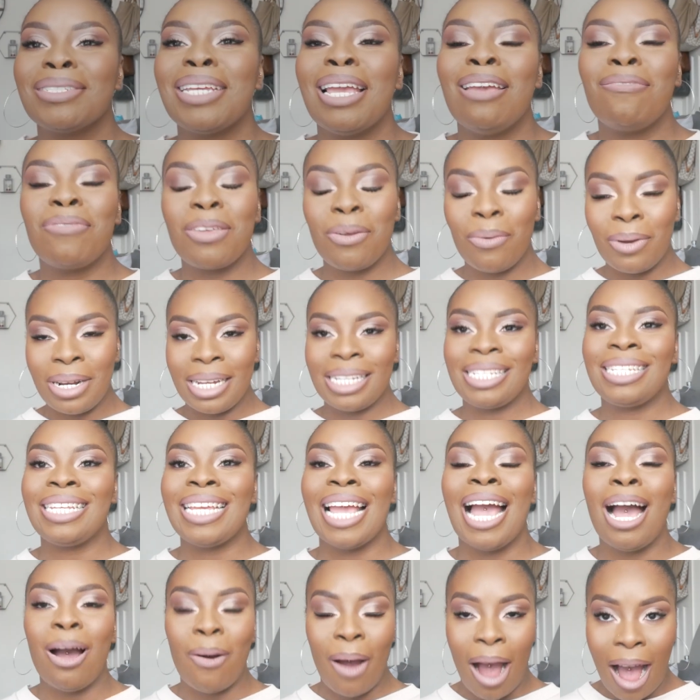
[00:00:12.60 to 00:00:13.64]
If you want to see
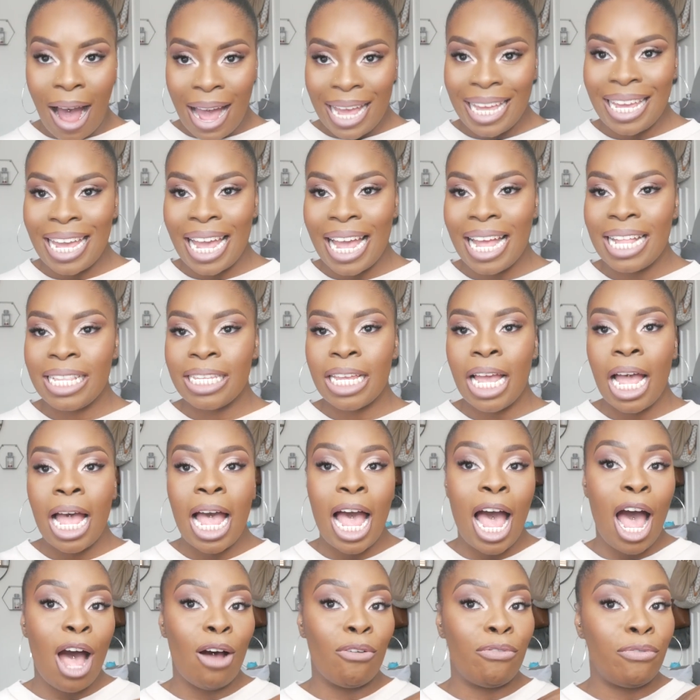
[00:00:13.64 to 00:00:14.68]
how I get
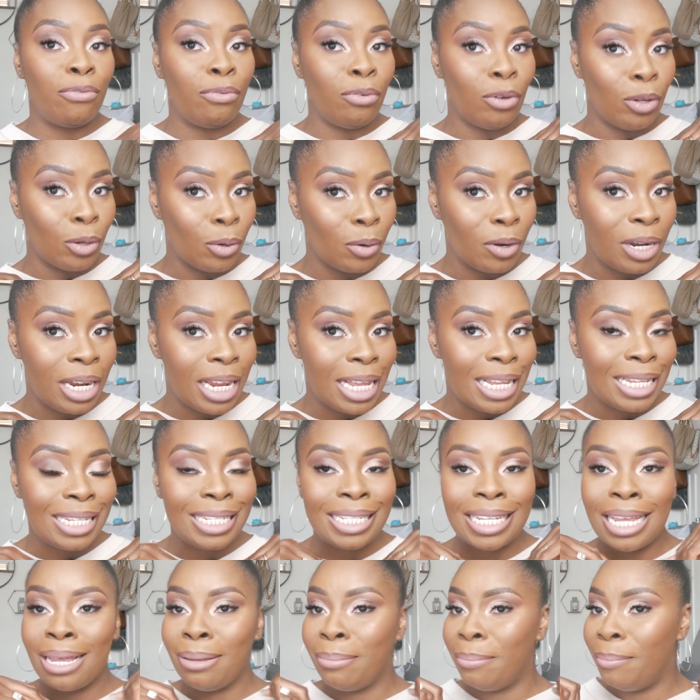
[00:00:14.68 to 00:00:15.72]
a
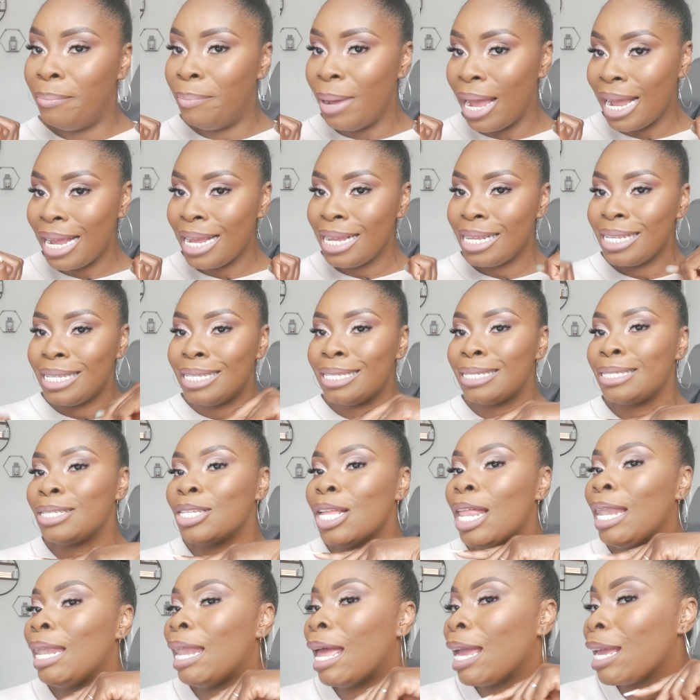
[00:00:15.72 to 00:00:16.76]
flawless base
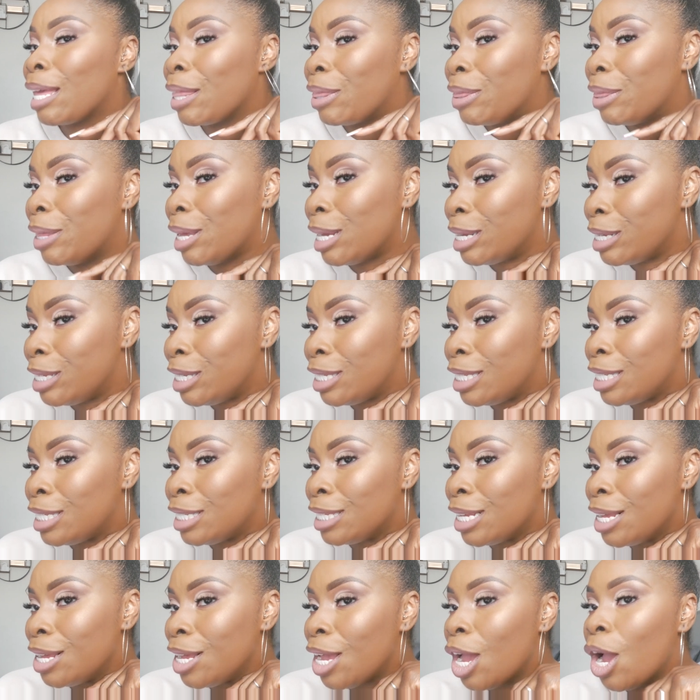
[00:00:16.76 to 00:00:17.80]
like
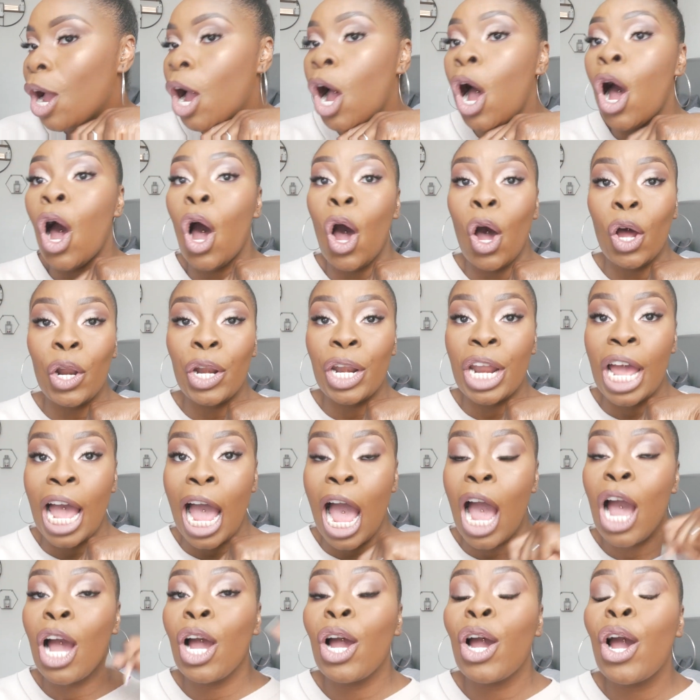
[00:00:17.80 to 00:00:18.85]
this on
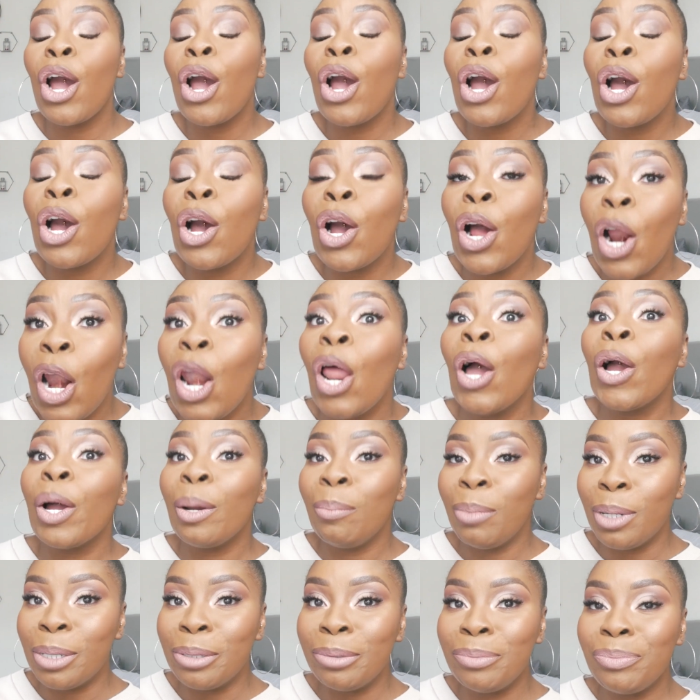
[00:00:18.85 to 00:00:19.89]

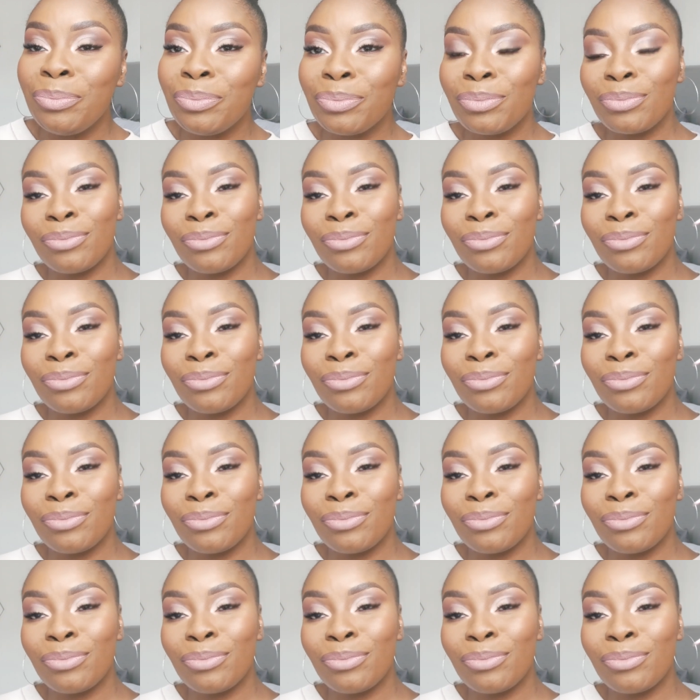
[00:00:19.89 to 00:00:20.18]
Clockable,